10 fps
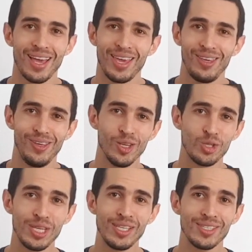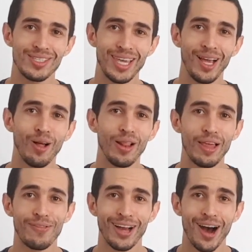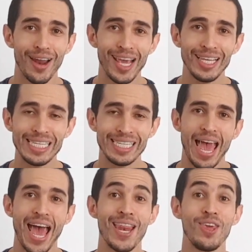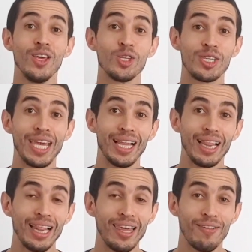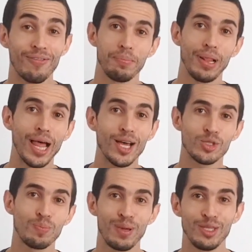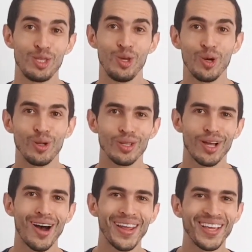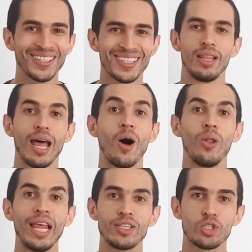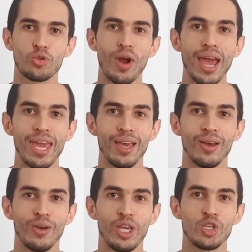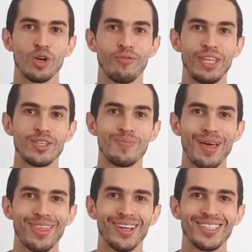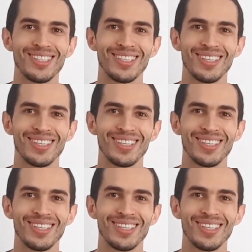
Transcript: using single leaf cuttings and using leaf plus petiole cuttings. Now let's try each of these methods.